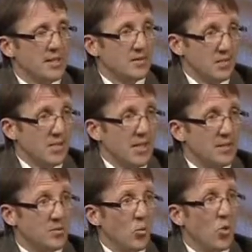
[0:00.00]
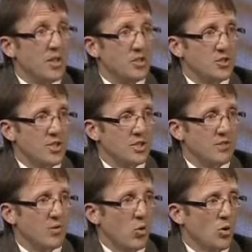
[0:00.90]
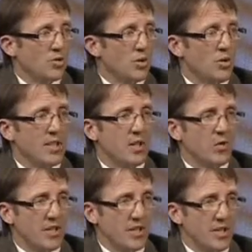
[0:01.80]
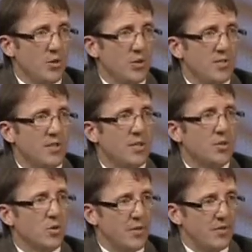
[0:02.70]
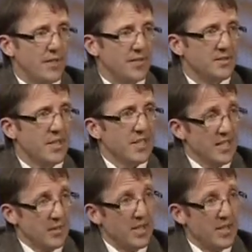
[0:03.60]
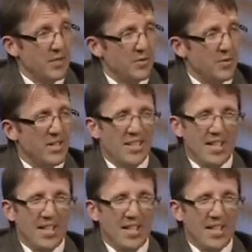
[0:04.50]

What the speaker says: Sometimes one injection of cortisone to get over the acute inflammatory phase can be helpful.